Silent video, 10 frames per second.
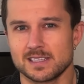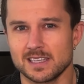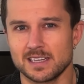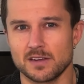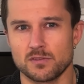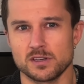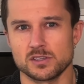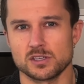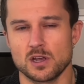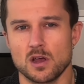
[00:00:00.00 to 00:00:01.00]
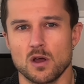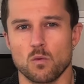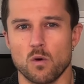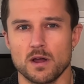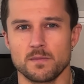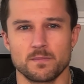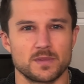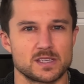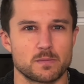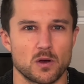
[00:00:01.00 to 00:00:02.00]
See the difference? One
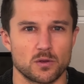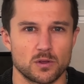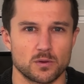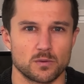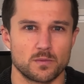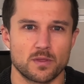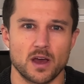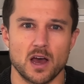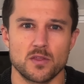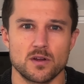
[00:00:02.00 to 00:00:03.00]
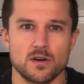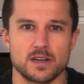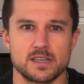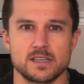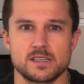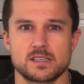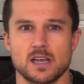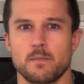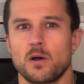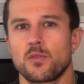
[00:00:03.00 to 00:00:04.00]
is about you. The other is
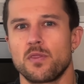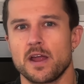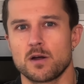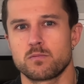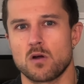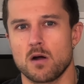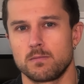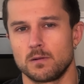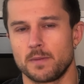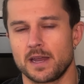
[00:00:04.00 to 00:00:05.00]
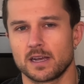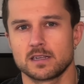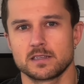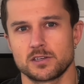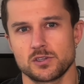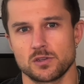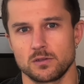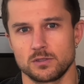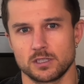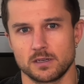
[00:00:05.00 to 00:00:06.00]
about their problem and a clear
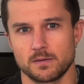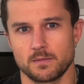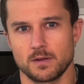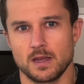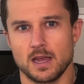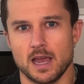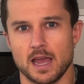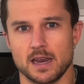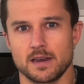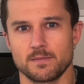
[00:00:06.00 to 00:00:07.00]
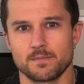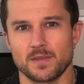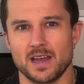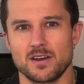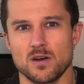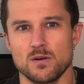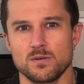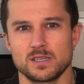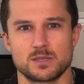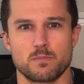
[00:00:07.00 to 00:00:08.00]
solution. And I
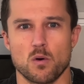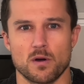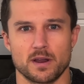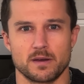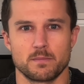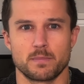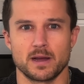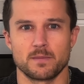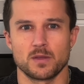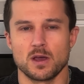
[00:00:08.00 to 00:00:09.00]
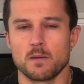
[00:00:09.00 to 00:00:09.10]
know it's boring, but